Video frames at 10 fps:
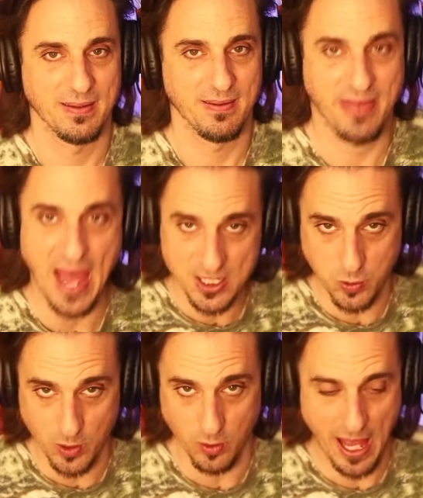That's
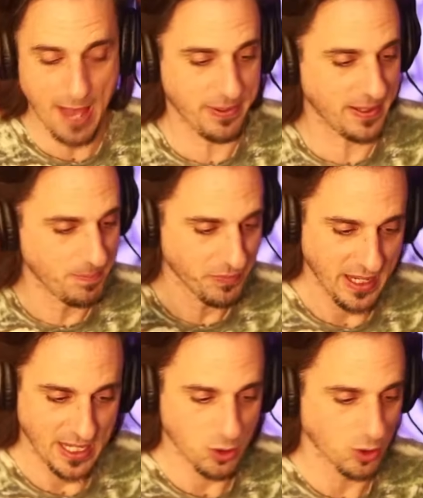what will happen.
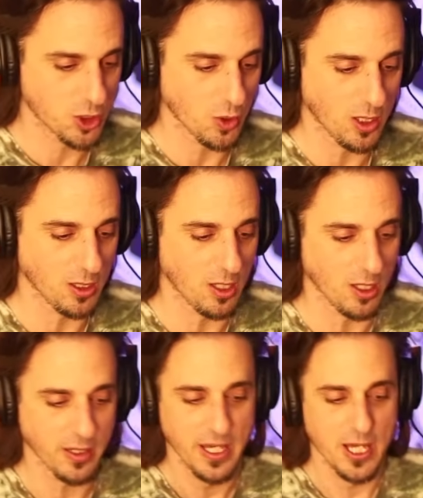I told you all along.